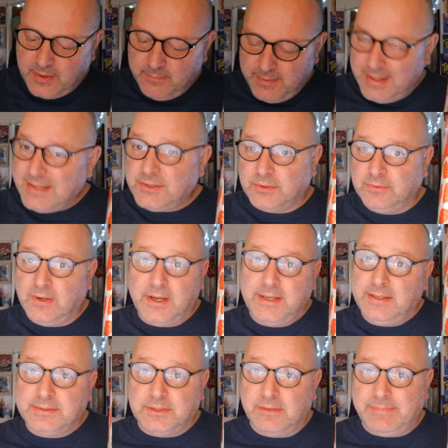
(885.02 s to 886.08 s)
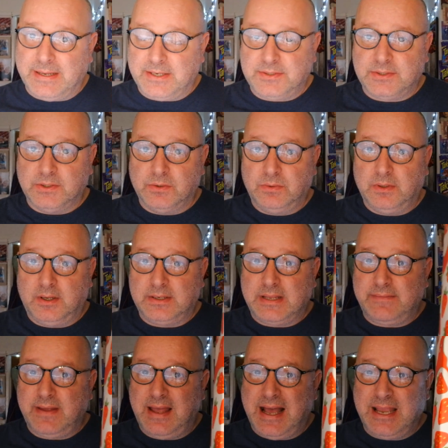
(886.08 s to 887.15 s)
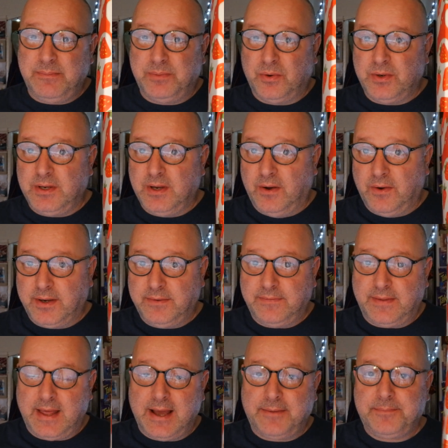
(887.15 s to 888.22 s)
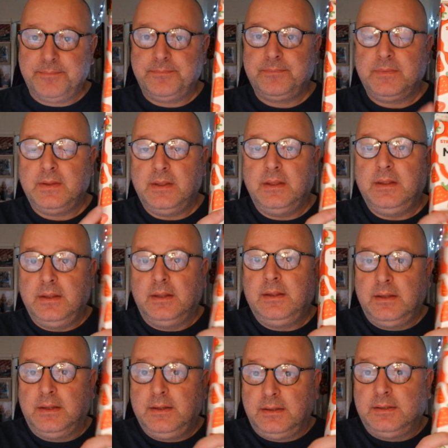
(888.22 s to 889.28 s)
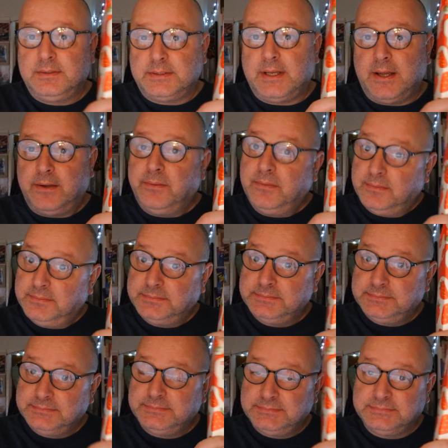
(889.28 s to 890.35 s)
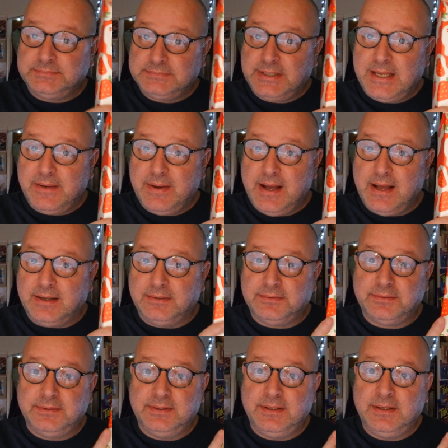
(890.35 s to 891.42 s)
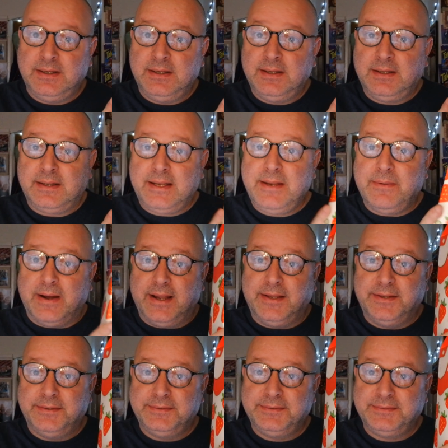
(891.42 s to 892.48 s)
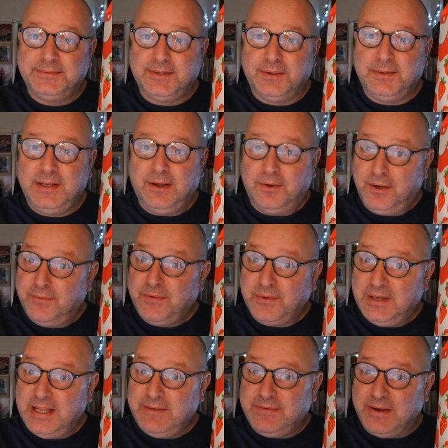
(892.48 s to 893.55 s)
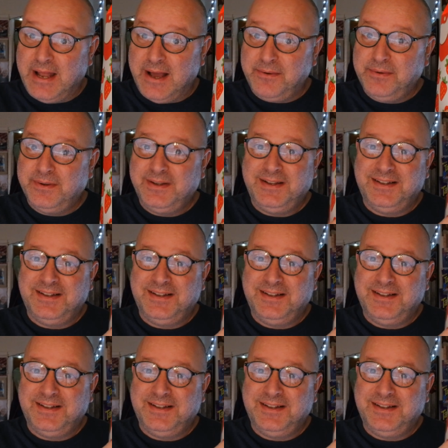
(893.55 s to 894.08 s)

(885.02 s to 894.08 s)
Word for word: But that's all right. It's not bad at all. I'll give it 8.9 for that. So there you are. Anyway, I'll, I'll love you and leave you now.